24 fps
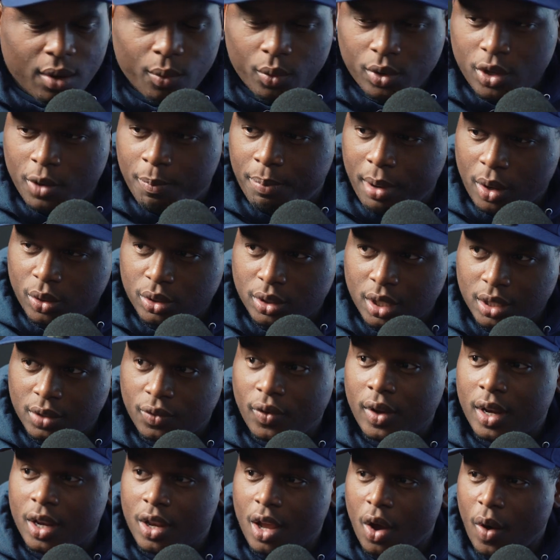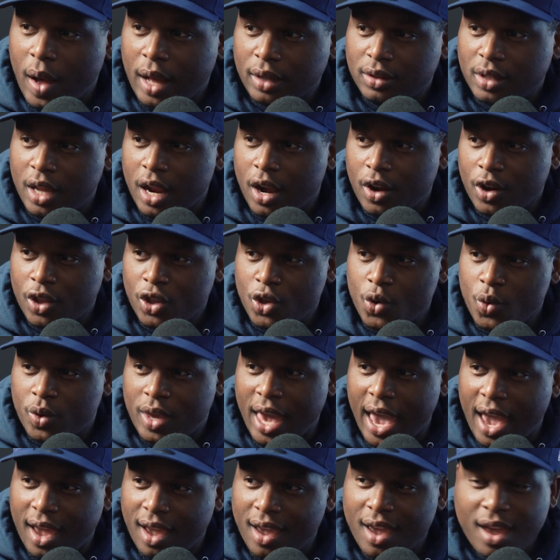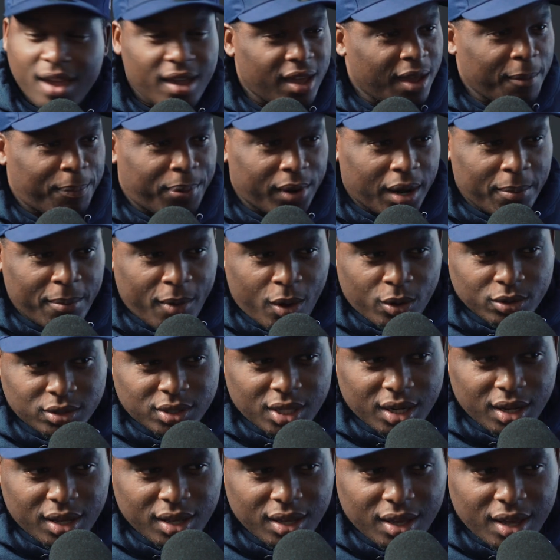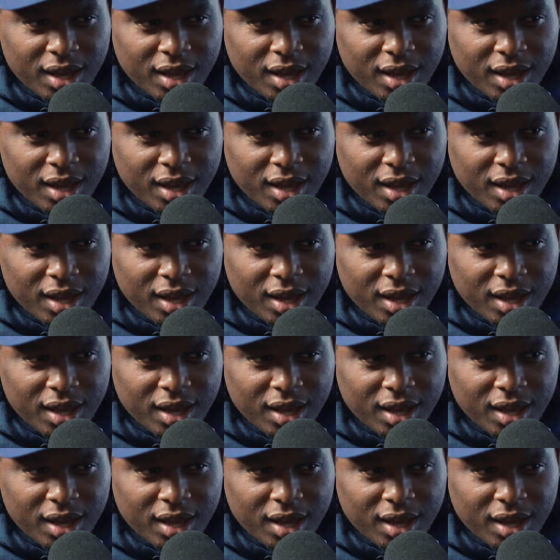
when you post this video out there in the UK and put them on to the